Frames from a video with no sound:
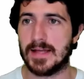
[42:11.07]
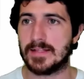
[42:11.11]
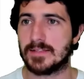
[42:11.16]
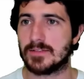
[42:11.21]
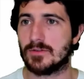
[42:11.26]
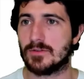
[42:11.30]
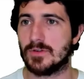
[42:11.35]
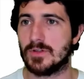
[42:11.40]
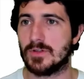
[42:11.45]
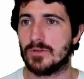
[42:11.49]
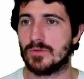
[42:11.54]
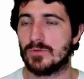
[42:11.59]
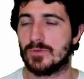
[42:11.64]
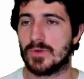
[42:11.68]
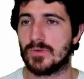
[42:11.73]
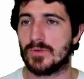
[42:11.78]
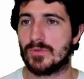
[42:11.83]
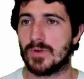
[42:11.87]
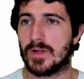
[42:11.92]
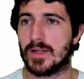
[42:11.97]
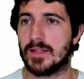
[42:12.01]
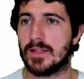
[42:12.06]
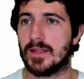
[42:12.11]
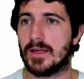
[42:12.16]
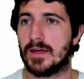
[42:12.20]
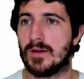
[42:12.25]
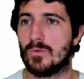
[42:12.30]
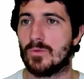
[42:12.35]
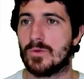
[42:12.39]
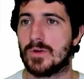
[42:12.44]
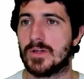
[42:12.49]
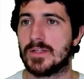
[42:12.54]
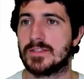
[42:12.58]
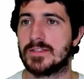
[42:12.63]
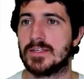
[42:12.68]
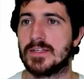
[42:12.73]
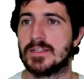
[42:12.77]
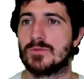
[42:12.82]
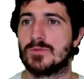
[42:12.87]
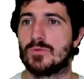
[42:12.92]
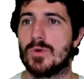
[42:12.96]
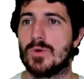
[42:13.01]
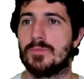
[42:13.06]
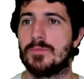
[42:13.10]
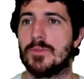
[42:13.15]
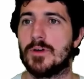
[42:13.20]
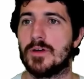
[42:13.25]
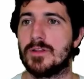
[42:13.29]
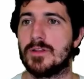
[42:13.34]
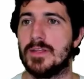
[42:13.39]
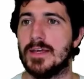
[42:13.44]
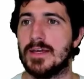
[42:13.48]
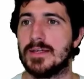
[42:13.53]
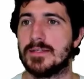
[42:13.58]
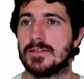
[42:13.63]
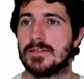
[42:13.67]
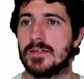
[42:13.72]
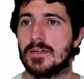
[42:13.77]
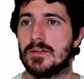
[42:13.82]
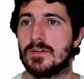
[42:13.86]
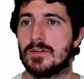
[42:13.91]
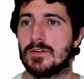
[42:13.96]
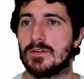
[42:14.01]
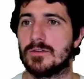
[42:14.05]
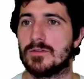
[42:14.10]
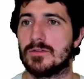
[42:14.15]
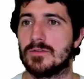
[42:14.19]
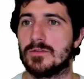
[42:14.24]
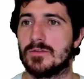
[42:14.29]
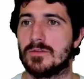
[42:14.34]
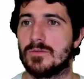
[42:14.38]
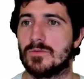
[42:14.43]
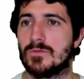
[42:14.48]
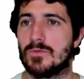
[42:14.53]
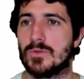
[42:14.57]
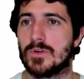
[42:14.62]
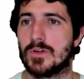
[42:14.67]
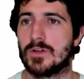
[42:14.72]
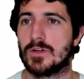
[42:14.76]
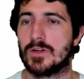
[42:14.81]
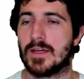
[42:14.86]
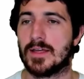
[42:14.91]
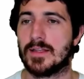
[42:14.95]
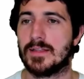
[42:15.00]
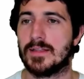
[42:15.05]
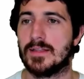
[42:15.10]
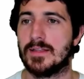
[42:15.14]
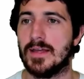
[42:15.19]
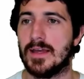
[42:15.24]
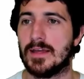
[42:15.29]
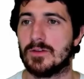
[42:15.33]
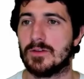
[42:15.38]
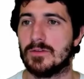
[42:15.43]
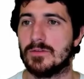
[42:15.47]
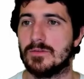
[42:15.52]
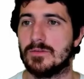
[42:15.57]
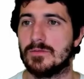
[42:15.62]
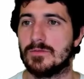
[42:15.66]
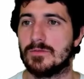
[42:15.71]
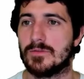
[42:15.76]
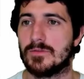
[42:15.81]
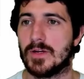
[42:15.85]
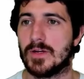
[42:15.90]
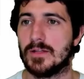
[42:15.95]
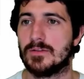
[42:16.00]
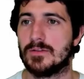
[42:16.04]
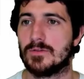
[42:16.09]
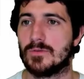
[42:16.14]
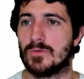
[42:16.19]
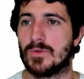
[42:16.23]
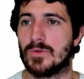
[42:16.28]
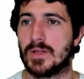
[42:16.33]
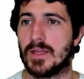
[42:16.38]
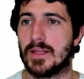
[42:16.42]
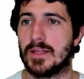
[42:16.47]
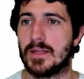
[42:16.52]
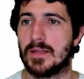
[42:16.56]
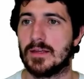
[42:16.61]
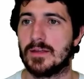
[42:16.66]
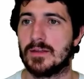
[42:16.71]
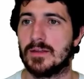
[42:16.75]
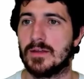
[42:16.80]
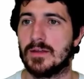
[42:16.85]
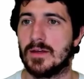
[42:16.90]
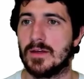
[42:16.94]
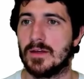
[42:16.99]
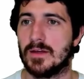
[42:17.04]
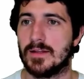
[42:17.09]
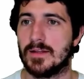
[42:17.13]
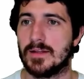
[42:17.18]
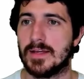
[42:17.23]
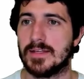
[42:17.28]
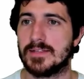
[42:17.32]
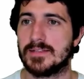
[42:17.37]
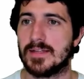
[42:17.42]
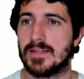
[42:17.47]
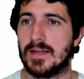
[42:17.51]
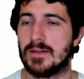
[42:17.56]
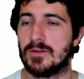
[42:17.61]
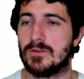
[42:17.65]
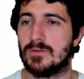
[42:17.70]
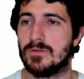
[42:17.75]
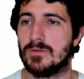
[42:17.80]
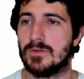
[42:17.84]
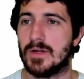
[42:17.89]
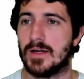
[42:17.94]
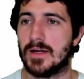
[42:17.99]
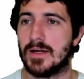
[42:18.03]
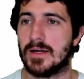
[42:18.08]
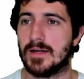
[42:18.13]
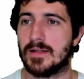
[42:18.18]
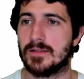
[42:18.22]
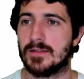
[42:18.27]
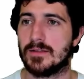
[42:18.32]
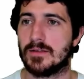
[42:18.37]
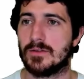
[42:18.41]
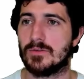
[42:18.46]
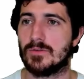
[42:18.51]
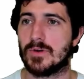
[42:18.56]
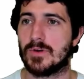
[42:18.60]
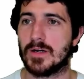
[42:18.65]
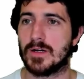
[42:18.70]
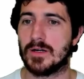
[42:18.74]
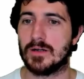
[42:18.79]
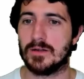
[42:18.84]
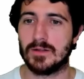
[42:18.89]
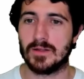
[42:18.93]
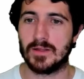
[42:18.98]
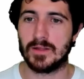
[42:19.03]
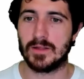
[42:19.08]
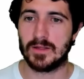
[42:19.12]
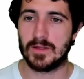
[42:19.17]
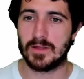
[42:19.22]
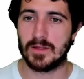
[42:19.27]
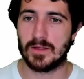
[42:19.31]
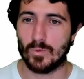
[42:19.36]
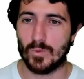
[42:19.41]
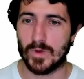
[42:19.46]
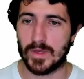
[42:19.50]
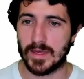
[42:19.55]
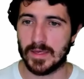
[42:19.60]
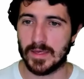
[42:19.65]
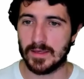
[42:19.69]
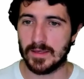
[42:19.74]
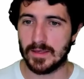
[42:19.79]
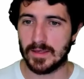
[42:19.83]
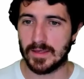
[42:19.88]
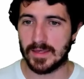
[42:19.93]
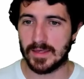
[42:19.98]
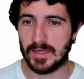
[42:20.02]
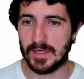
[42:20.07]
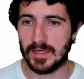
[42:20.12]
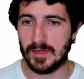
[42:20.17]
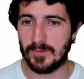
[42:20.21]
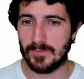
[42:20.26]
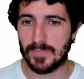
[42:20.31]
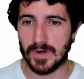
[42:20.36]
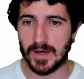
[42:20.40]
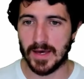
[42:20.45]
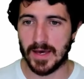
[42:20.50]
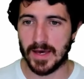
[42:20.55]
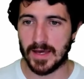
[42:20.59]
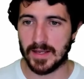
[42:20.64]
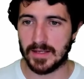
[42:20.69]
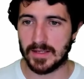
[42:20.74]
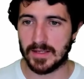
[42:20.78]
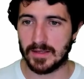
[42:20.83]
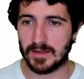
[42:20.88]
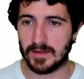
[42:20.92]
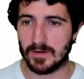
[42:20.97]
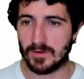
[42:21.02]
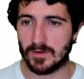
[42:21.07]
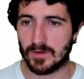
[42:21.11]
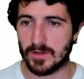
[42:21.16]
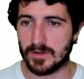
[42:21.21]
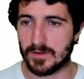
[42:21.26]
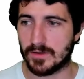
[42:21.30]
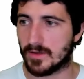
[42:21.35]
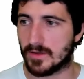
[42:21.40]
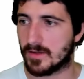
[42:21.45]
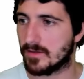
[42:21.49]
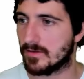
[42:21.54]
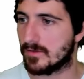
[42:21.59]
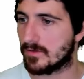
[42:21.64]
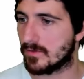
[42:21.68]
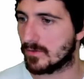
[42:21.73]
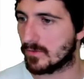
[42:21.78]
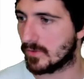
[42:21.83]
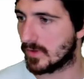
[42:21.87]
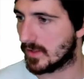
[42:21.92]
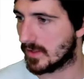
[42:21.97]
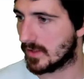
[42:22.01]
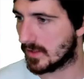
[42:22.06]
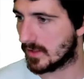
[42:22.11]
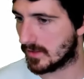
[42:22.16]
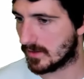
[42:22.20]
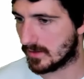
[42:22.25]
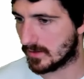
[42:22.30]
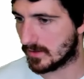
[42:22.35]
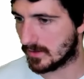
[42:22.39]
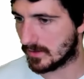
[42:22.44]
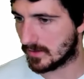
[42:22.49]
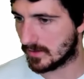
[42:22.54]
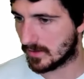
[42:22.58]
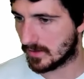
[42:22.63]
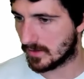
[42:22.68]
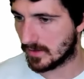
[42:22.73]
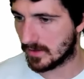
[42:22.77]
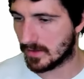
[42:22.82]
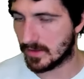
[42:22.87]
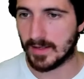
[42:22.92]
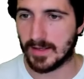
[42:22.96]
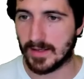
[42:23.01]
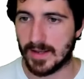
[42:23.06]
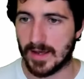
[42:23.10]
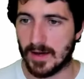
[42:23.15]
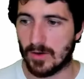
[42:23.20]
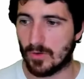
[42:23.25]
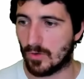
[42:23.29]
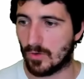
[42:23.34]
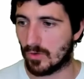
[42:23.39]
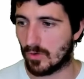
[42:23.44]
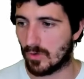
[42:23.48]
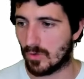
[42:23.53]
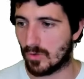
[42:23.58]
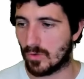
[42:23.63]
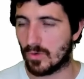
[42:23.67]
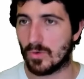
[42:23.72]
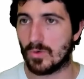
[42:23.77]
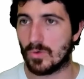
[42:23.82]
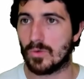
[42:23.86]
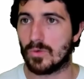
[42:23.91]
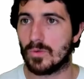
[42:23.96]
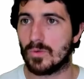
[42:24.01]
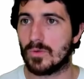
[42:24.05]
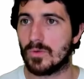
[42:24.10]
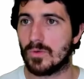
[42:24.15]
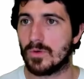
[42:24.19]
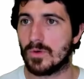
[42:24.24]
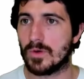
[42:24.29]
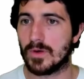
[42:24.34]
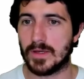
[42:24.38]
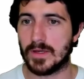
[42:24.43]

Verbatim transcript: that's going to be read and where it says web.test here, we're going to get the title, right? So we're getting nice title and the URL. We can keep adding content. So we can now go